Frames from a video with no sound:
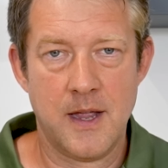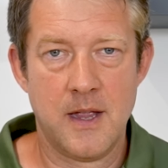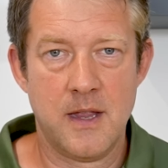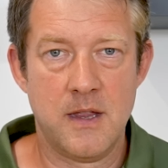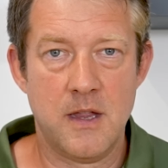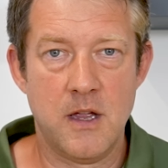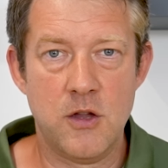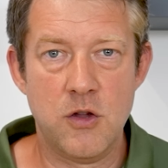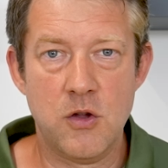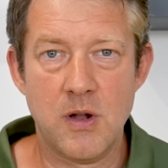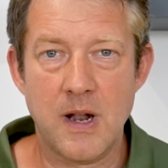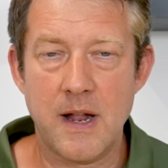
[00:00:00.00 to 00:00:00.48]

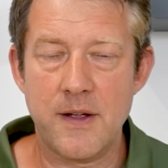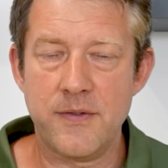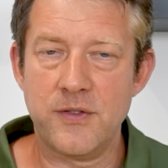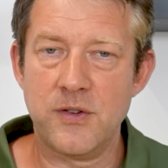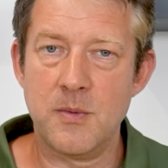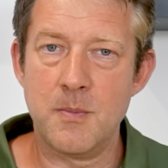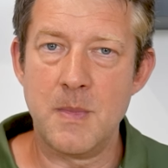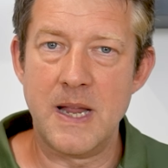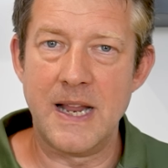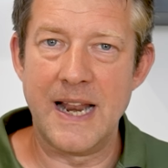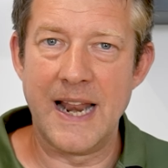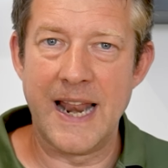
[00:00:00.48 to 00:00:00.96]
then you'll have
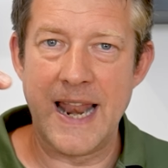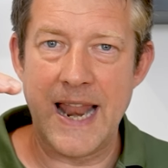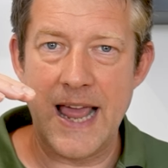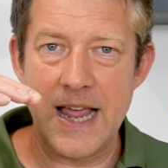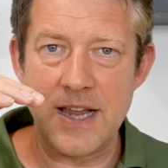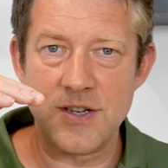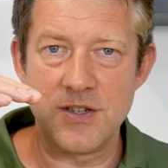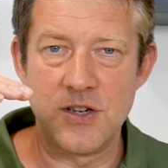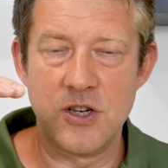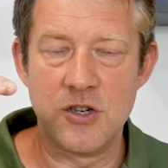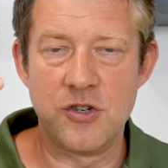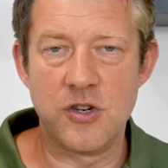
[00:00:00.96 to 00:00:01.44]
to make
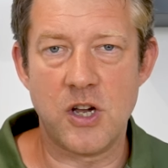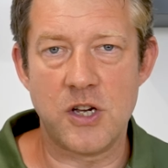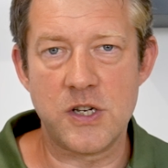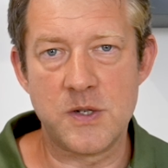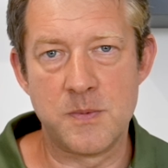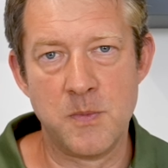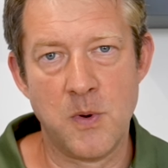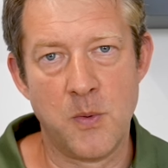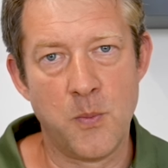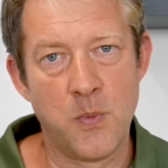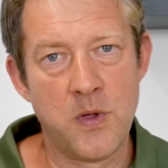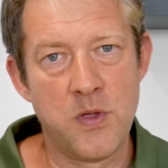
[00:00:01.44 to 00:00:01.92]
less
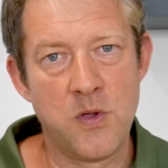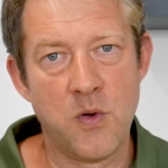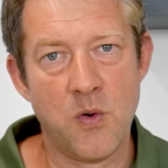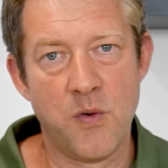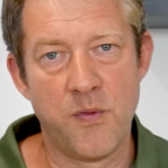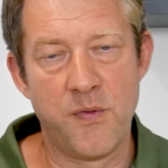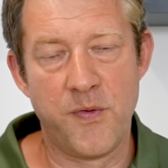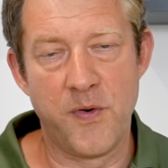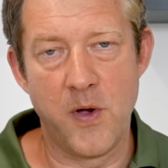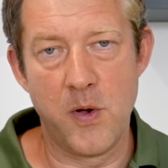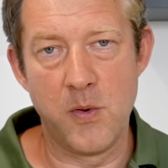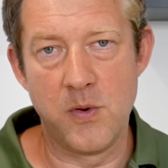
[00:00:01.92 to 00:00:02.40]
adjustment with your
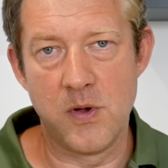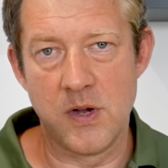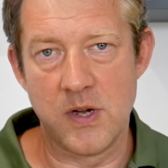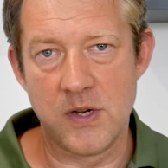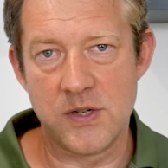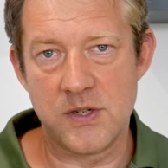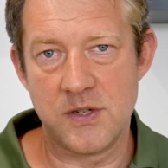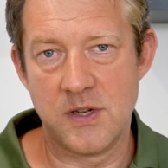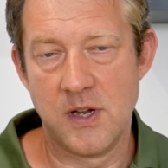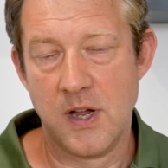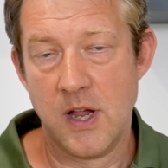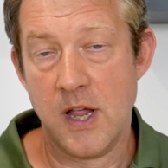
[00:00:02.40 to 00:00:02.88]

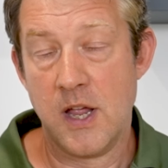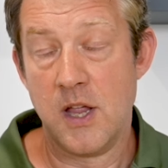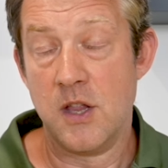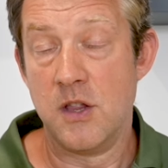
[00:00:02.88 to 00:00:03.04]
focus